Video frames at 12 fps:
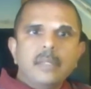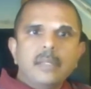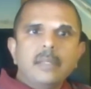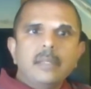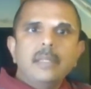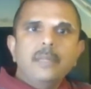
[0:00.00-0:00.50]

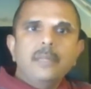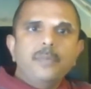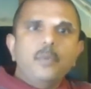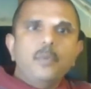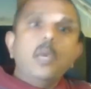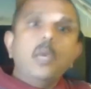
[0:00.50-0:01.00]

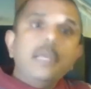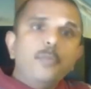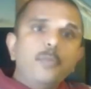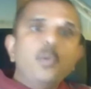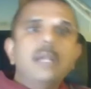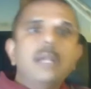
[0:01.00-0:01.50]
If what
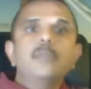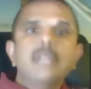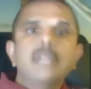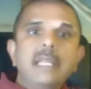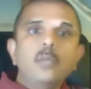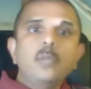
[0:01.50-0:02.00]
I'm
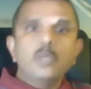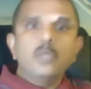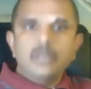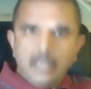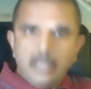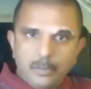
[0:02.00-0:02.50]
saying was
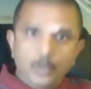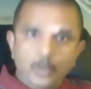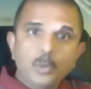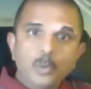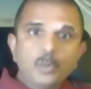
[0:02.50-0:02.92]
not true,